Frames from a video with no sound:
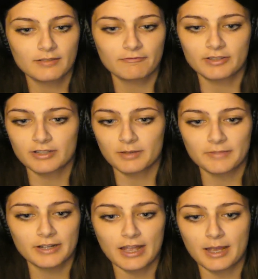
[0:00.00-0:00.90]
for
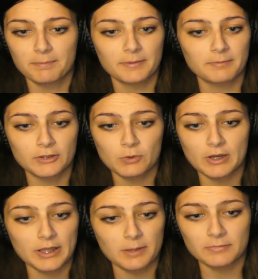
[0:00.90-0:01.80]
something to happen
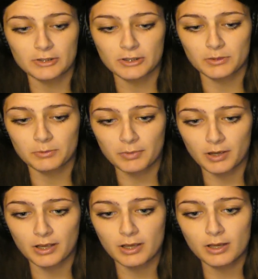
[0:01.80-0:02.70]
between them two,
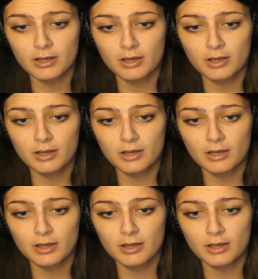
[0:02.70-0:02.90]
but